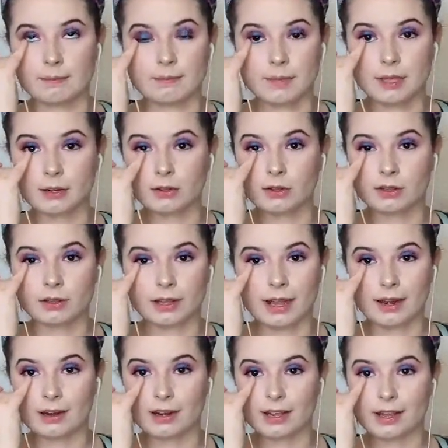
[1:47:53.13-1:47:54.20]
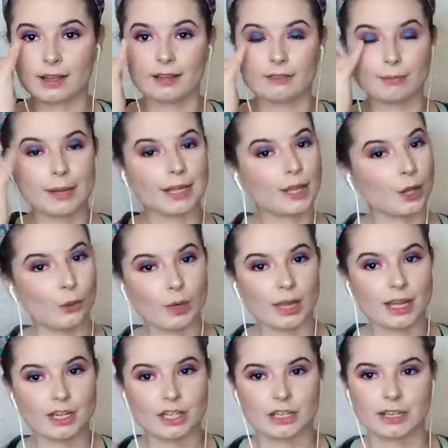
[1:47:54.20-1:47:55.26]
middle area of my lower
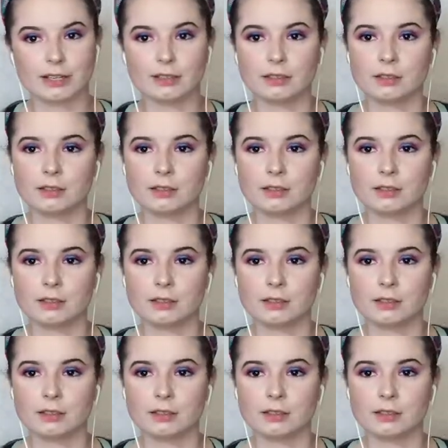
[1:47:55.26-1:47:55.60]
lash line.